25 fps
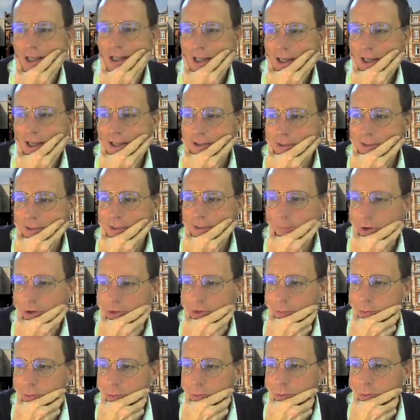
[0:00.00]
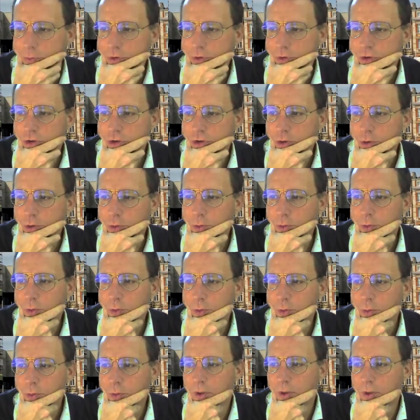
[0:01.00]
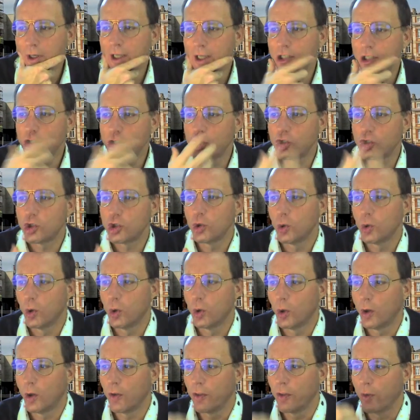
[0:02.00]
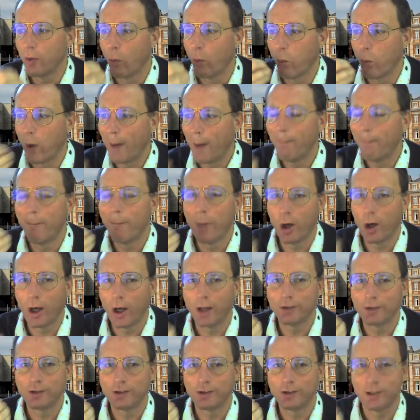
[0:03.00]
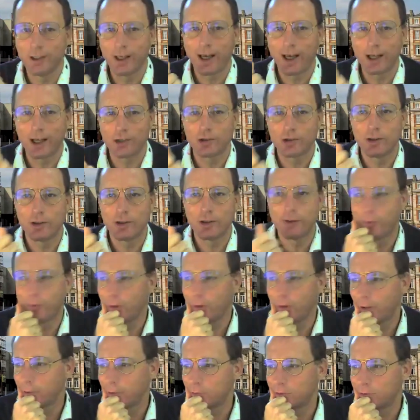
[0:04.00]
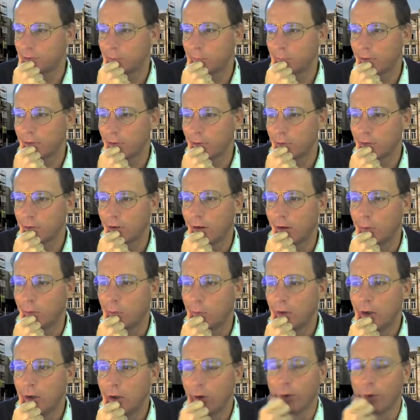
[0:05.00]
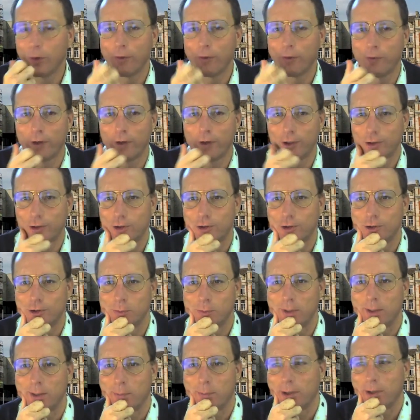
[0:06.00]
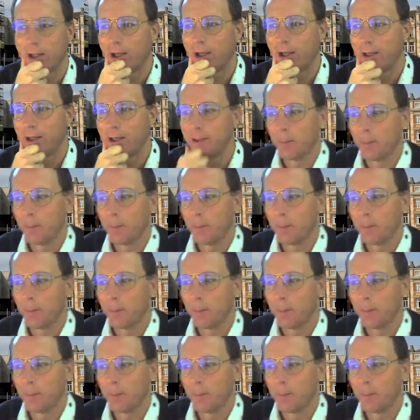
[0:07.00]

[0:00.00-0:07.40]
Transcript: it possible to ensure that one party actually follows the protocol or the function to be applied?